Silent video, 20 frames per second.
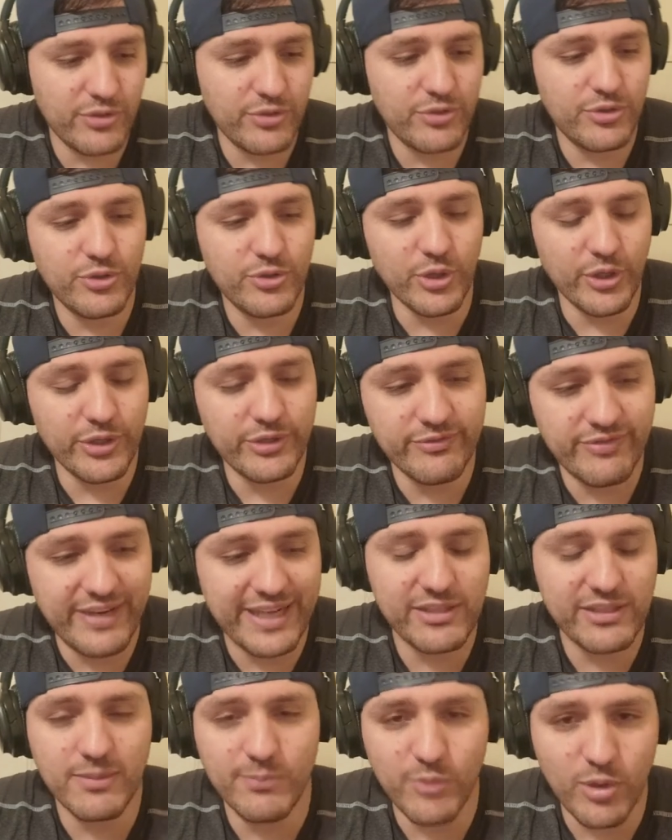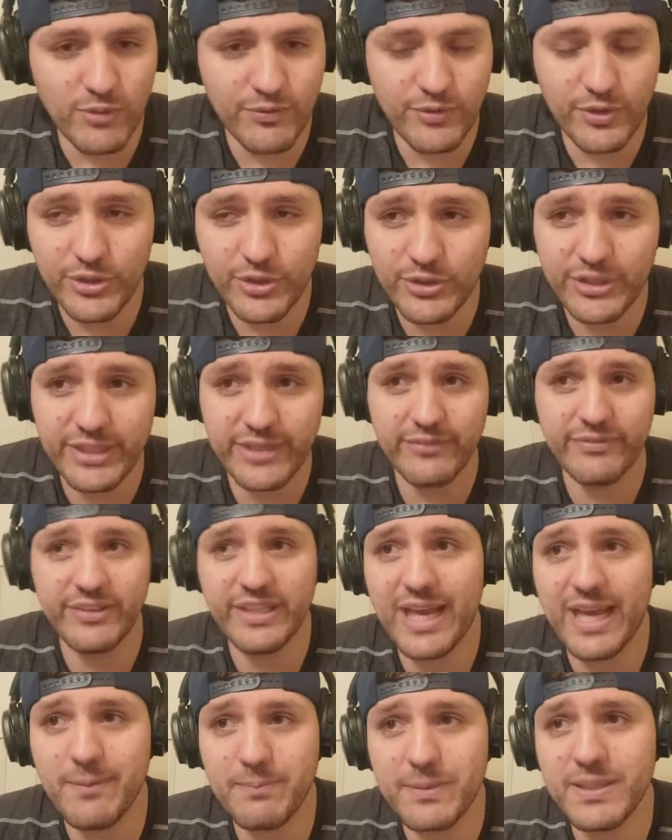you know, you invite them over, you get a
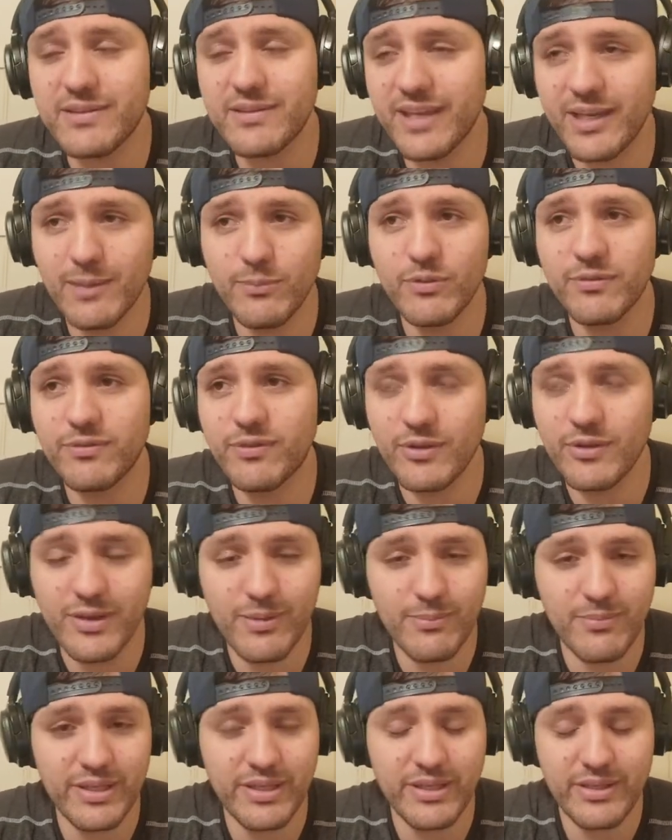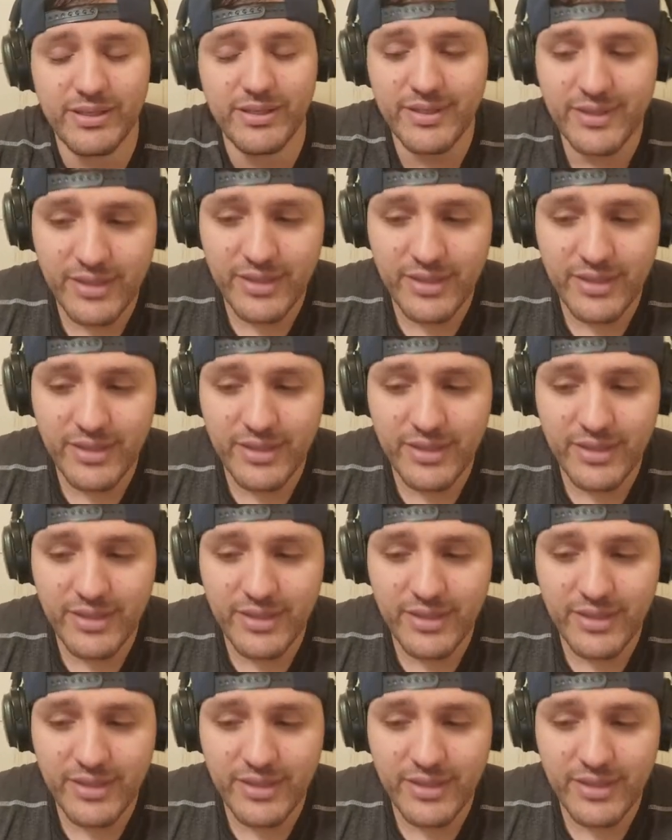V I P table for them, and,